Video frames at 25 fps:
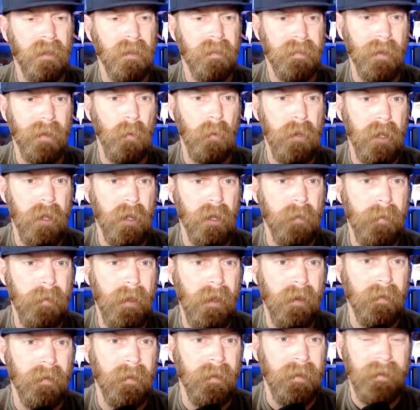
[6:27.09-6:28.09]
that we hear
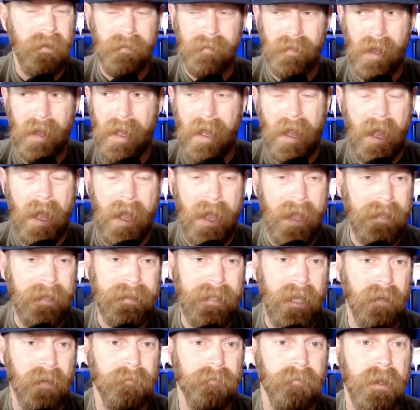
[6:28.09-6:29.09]
about, I hate
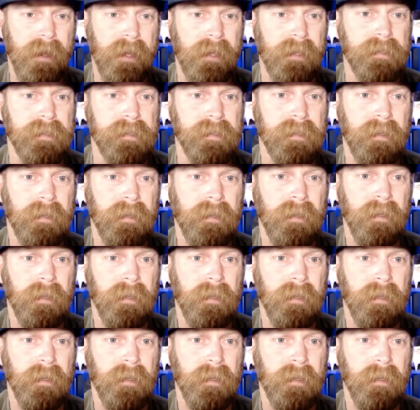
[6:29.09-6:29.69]
that phrase.